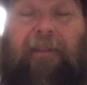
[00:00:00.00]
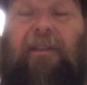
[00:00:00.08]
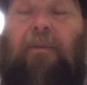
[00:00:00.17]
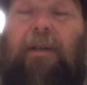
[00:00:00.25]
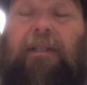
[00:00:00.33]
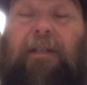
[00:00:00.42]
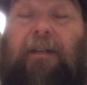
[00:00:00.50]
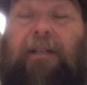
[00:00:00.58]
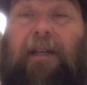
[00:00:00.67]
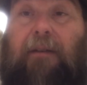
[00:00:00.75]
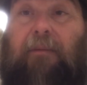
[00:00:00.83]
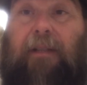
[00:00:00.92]
you're wasting your
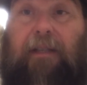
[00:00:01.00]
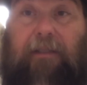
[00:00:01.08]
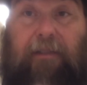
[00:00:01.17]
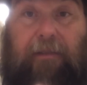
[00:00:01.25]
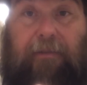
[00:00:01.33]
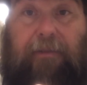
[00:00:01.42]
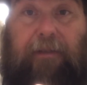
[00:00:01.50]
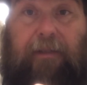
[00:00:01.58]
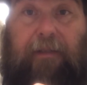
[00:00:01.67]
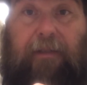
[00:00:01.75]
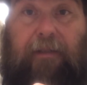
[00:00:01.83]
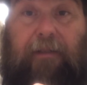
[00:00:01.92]
time with that stuff.
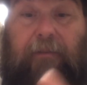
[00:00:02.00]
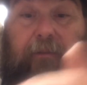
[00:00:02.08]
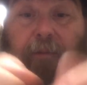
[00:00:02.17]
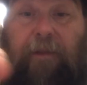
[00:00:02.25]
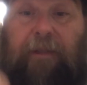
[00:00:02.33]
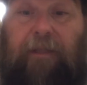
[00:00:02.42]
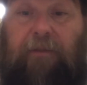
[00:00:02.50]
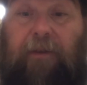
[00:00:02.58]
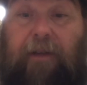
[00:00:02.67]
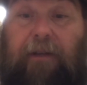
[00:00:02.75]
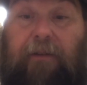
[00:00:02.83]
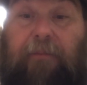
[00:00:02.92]
With this
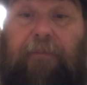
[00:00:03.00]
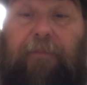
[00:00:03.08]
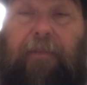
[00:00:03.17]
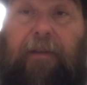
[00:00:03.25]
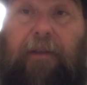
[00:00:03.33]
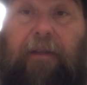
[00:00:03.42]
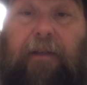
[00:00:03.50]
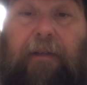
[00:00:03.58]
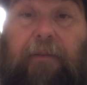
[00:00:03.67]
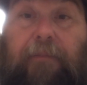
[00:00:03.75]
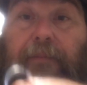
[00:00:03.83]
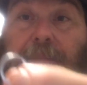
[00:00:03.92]
right here,
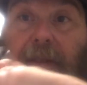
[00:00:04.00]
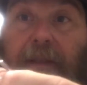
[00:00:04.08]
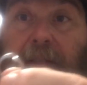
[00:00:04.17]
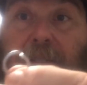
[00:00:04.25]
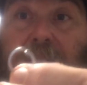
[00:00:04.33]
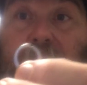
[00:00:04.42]
this